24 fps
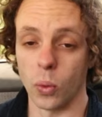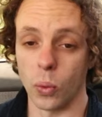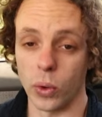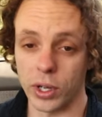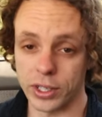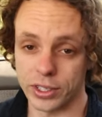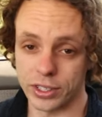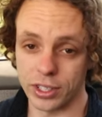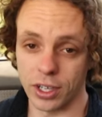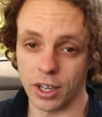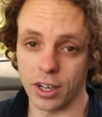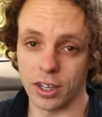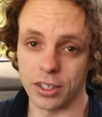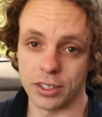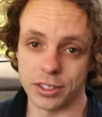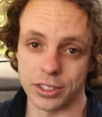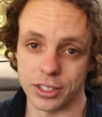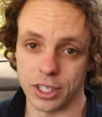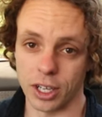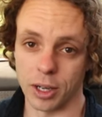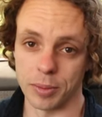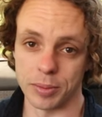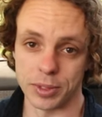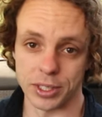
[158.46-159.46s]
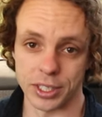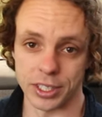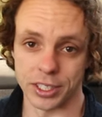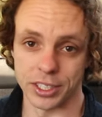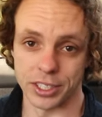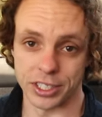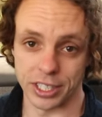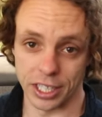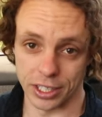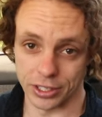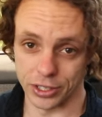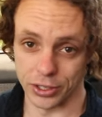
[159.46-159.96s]
With dogs comes
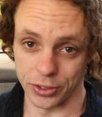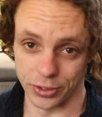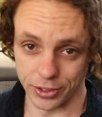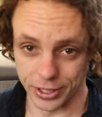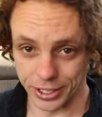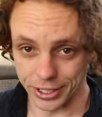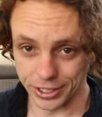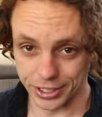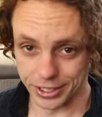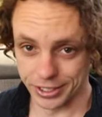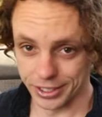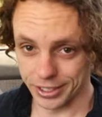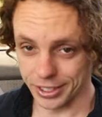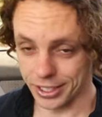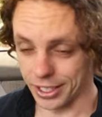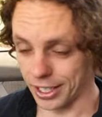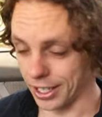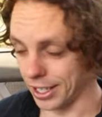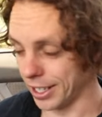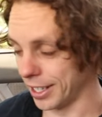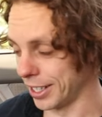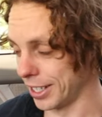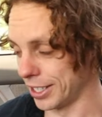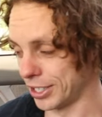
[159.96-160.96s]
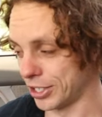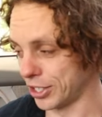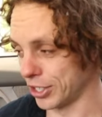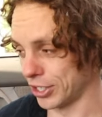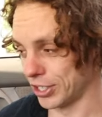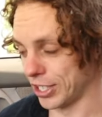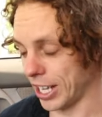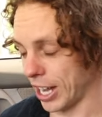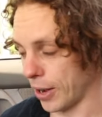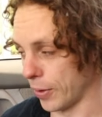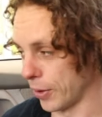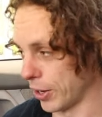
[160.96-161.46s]
accessories. That's
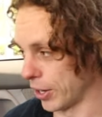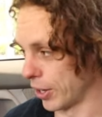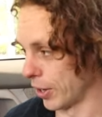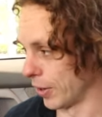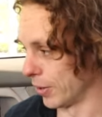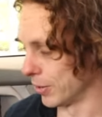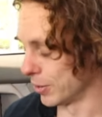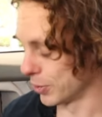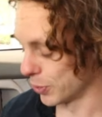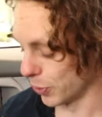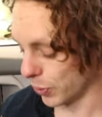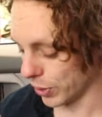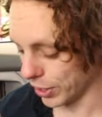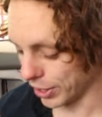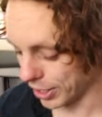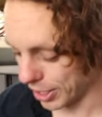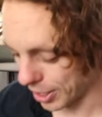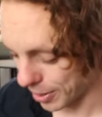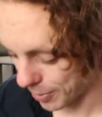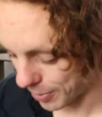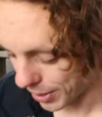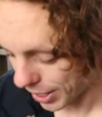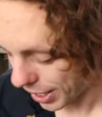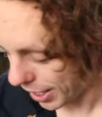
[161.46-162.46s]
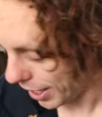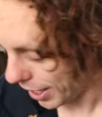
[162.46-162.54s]
just how it goes with them.